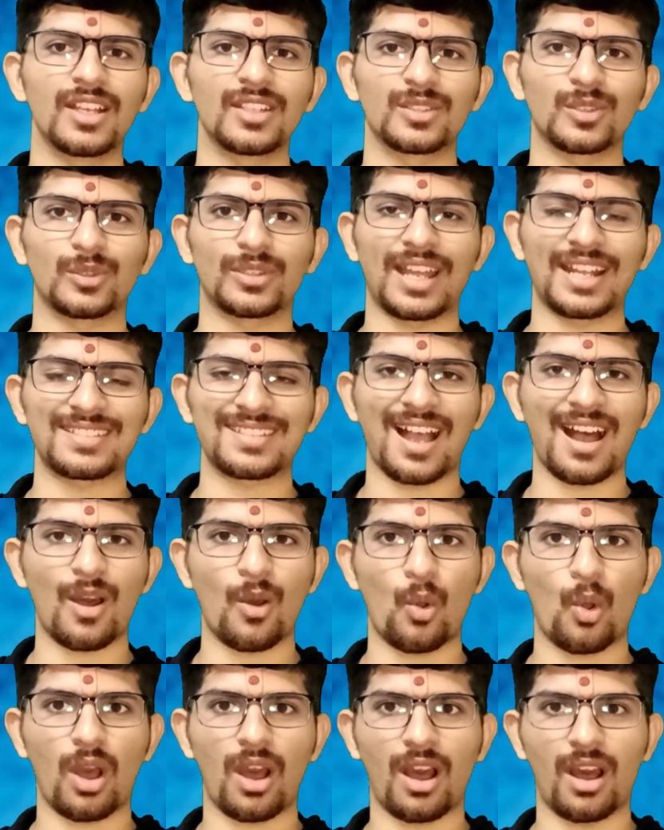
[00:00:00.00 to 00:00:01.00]
so that's
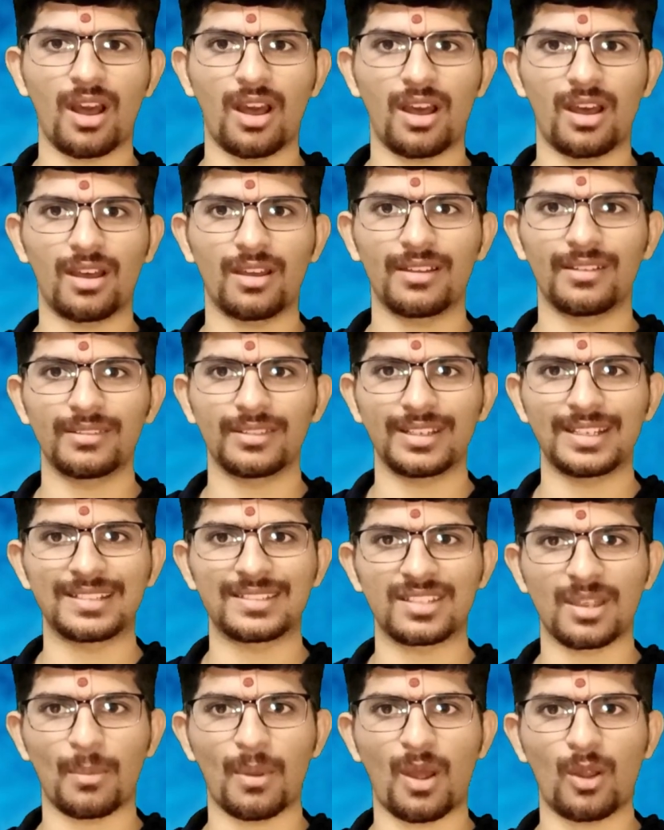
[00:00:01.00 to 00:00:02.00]
how uh,
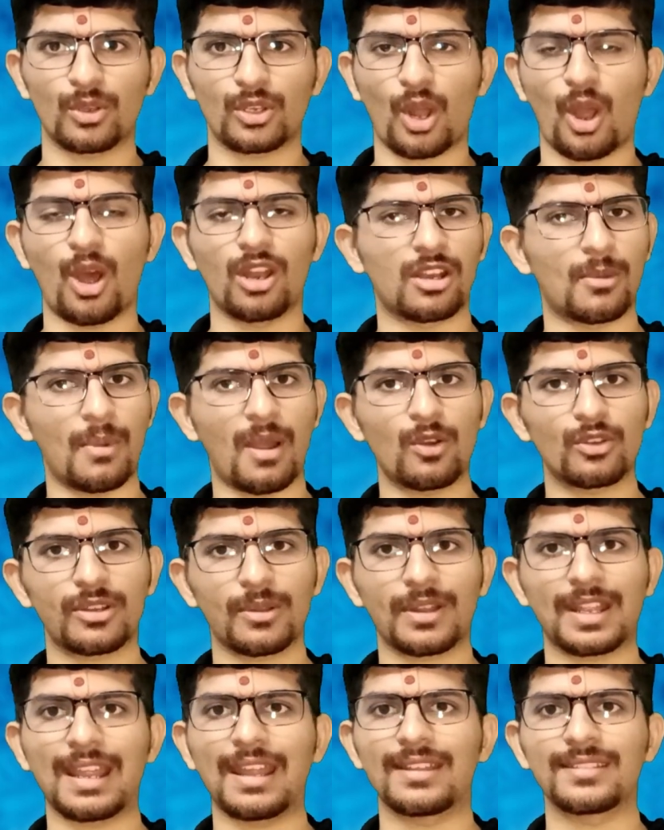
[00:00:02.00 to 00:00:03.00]
it's about all about
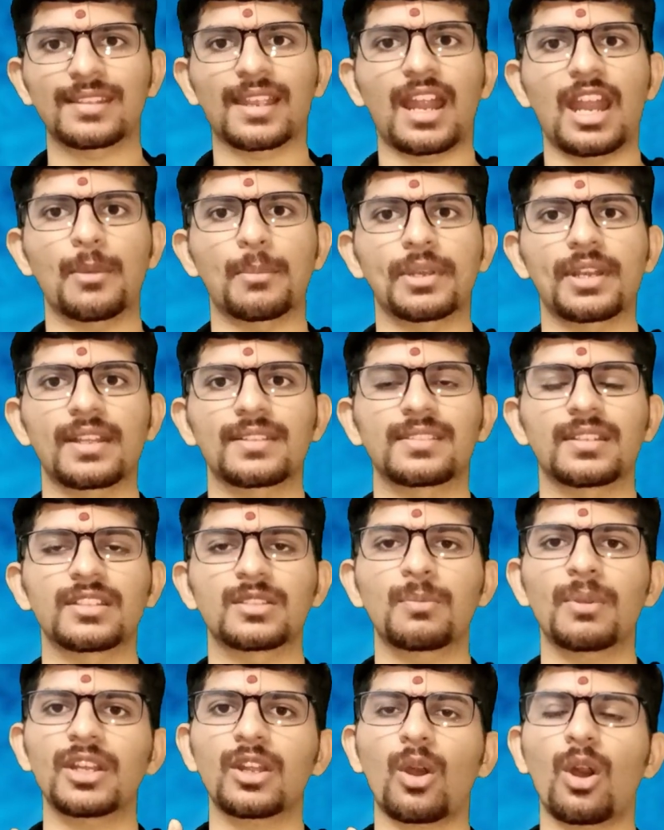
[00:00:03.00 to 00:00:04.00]
ace academy test
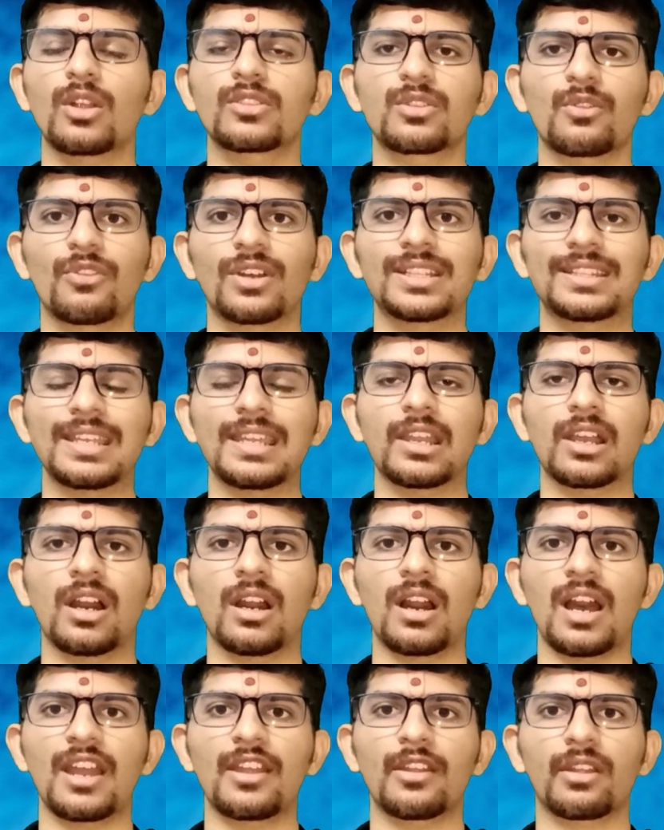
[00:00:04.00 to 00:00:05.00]
series but also one thing
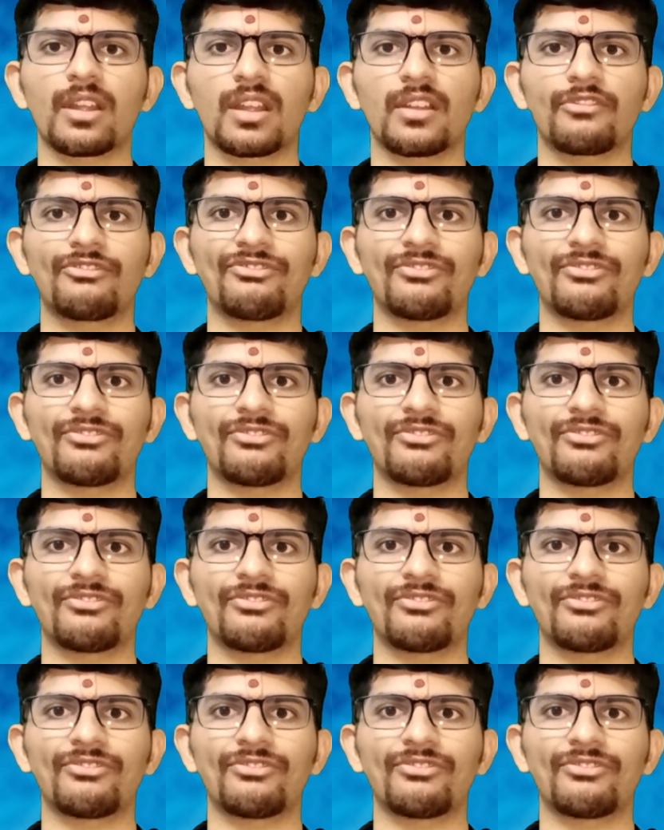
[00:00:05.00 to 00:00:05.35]
i